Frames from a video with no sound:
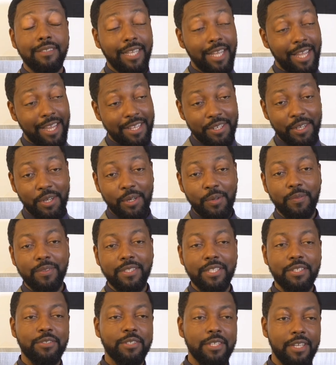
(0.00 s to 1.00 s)
yeah, I know.
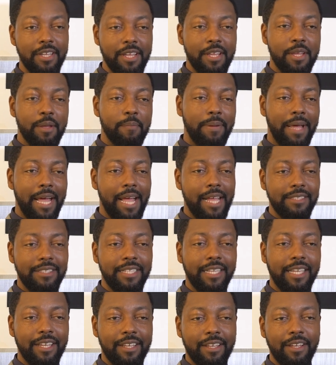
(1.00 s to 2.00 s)
Just
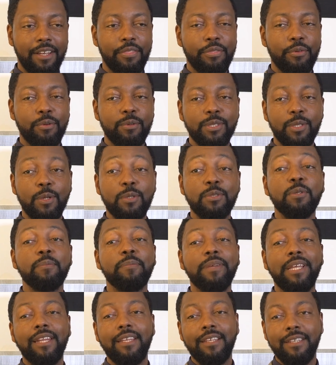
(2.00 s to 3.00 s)
passing through social
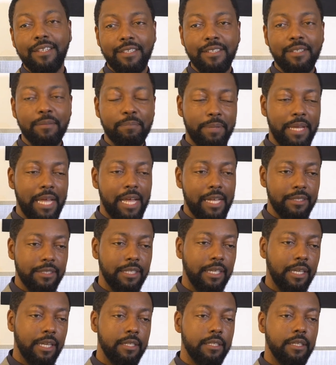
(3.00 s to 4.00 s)
media and
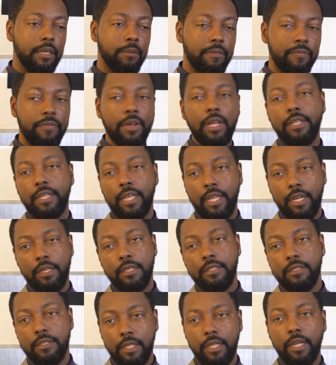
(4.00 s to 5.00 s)
but finally getting
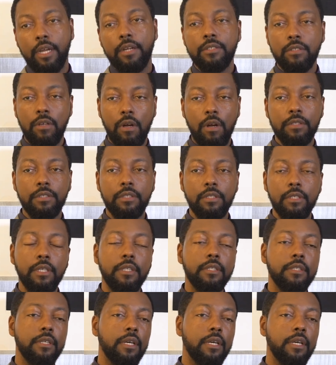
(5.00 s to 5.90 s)
to sit here and talk to you